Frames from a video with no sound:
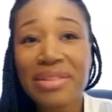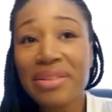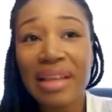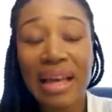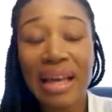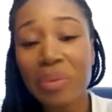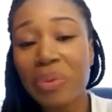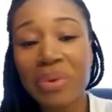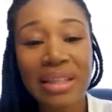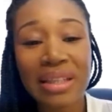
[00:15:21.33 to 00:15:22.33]
help
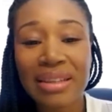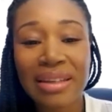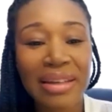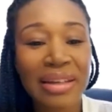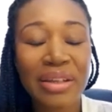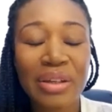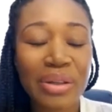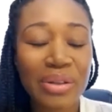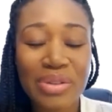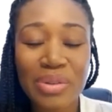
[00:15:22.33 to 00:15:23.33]
with,
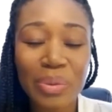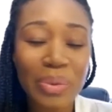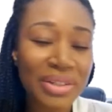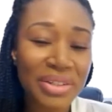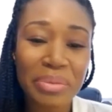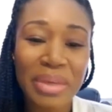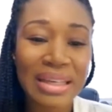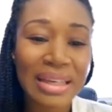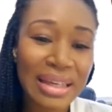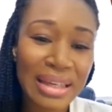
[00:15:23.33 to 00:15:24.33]
someone watching my
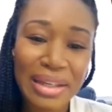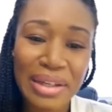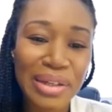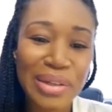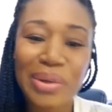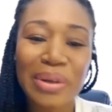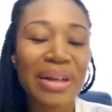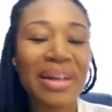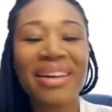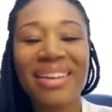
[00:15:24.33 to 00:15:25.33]
kid or,
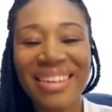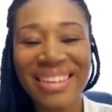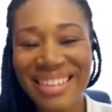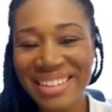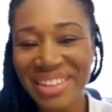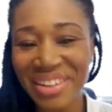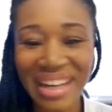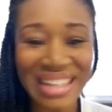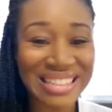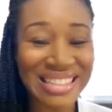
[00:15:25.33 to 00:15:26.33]

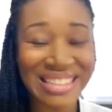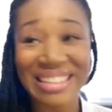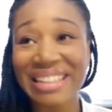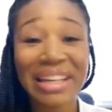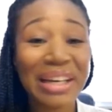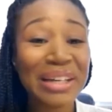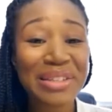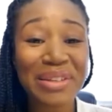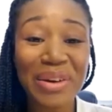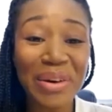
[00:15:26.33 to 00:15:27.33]
I just need
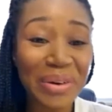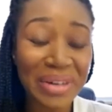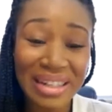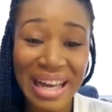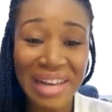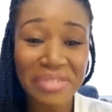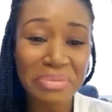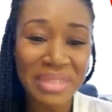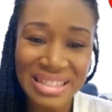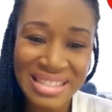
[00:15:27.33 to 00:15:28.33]
to go and have
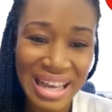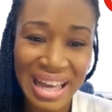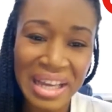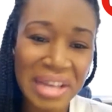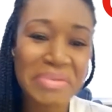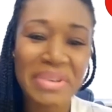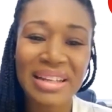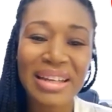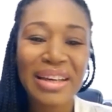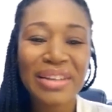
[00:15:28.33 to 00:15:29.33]
me time and
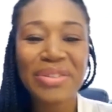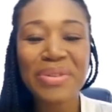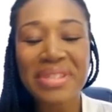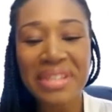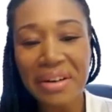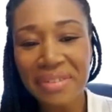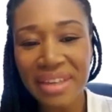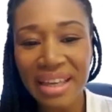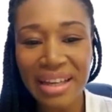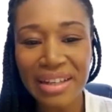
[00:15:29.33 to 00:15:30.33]
do
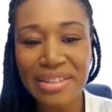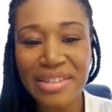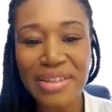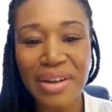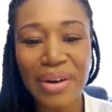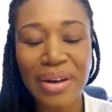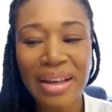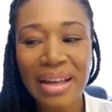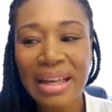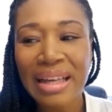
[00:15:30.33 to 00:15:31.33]
self-care. So,
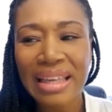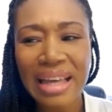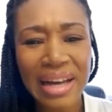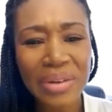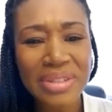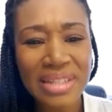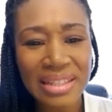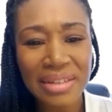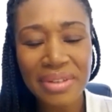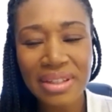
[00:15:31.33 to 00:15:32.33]
yeah, I would say
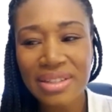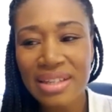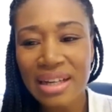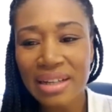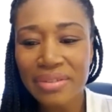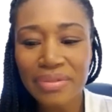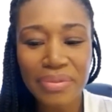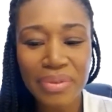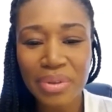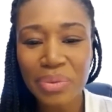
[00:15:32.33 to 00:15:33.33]
definitely just kind of
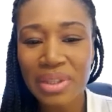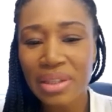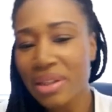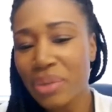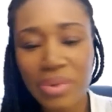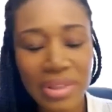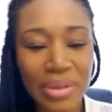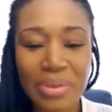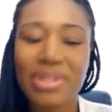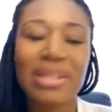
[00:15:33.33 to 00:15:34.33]

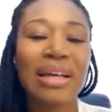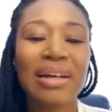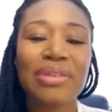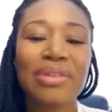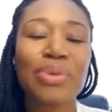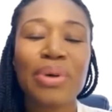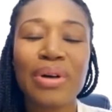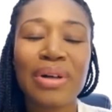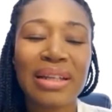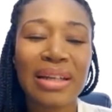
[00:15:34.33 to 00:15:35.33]
relinquishing that
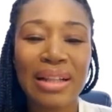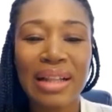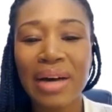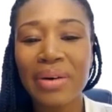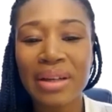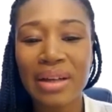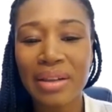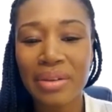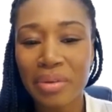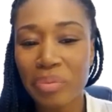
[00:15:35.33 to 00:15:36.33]
control and allowing
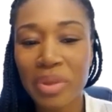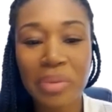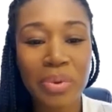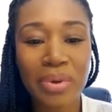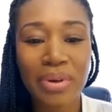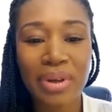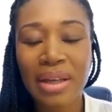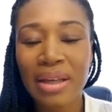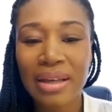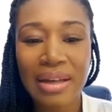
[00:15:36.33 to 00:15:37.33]
other people
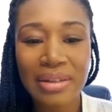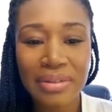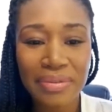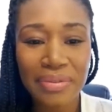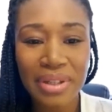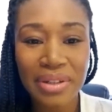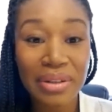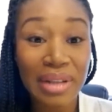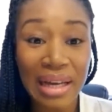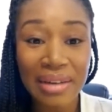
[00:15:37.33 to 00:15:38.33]
kind of in your
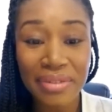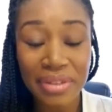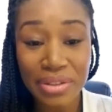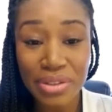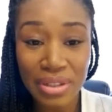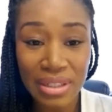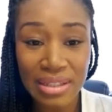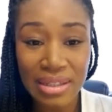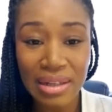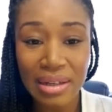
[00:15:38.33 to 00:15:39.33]
life and your
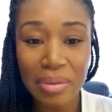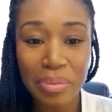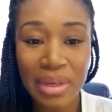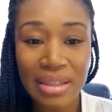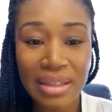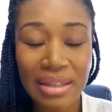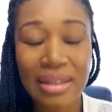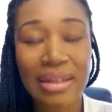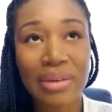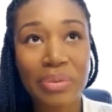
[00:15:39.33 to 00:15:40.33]
journey. I think
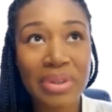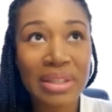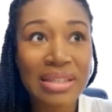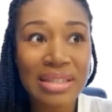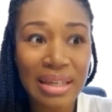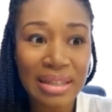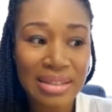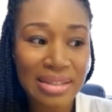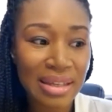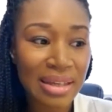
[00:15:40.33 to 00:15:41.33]
it really
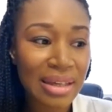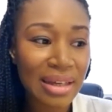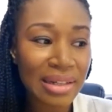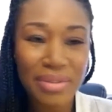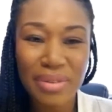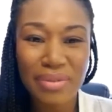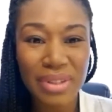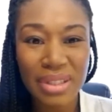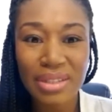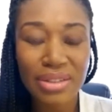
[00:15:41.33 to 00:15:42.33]
takes kind of a
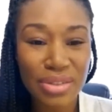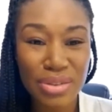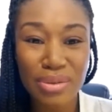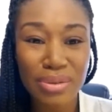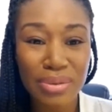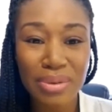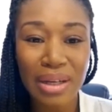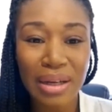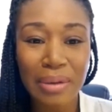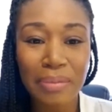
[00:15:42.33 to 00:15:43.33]
village
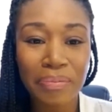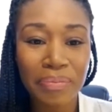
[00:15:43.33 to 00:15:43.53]
to